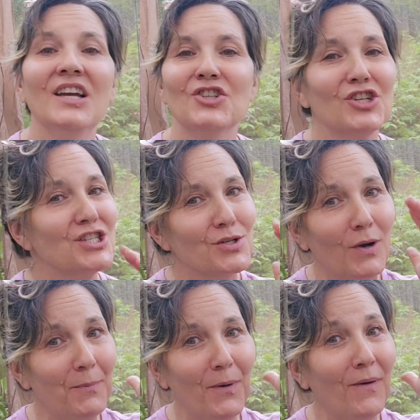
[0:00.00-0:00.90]
just
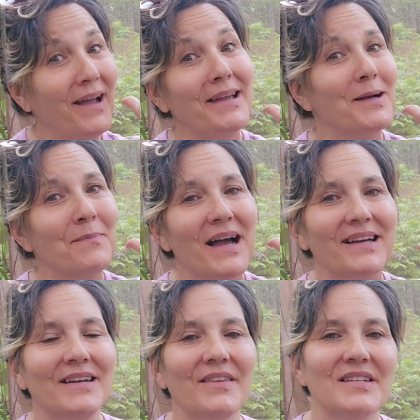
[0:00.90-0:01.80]
swipe away, come back
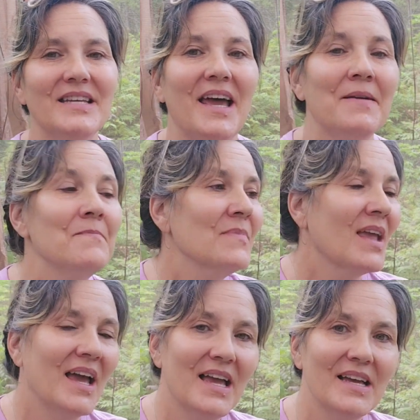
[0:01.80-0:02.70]
another day,
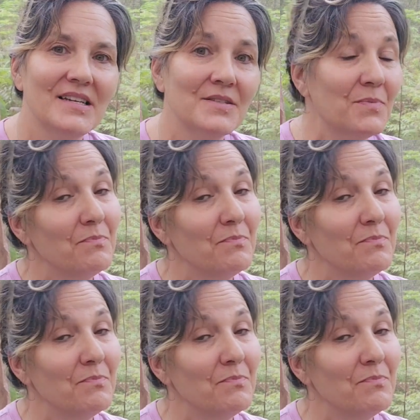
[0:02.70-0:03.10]
and